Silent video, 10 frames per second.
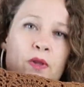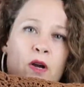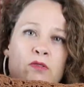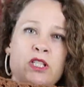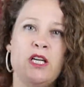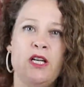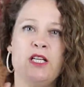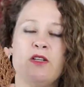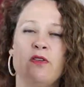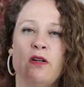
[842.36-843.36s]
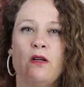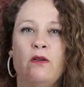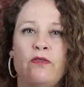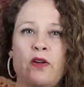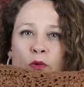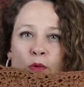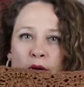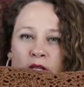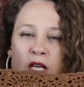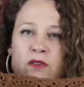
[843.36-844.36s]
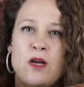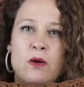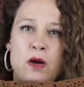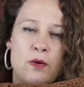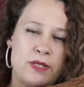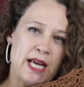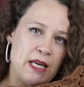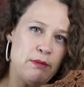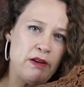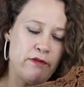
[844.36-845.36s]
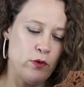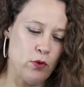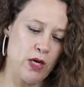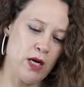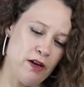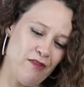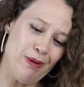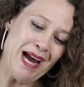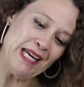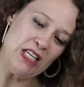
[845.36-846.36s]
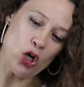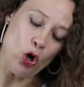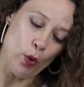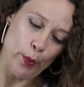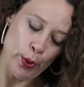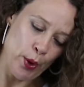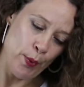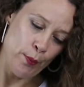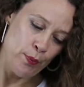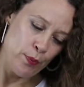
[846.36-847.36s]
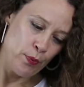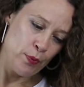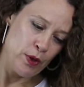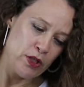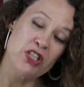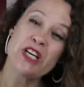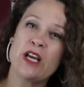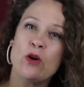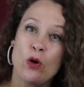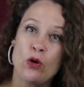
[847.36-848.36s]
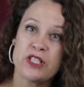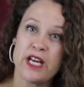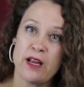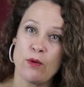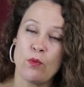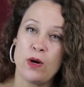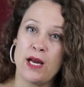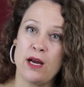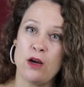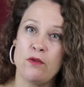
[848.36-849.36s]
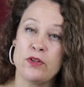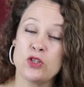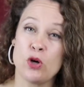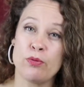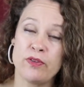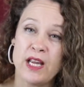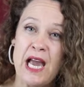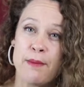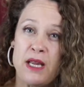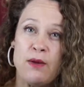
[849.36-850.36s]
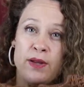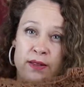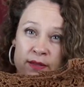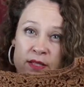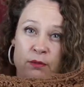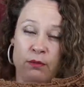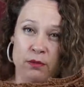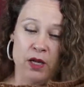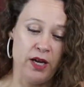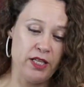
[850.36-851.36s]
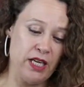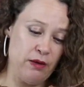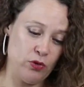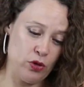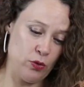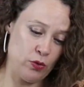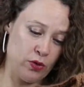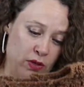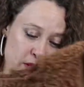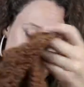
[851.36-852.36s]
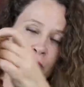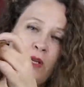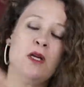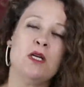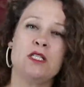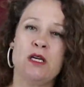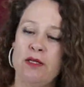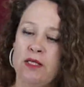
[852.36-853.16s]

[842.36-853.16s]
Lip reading: obviously you need a few more motifs. I aiming for a kind of baggy top to take on holiday and wear over the top of a cami with some light denim shorts or something. So it's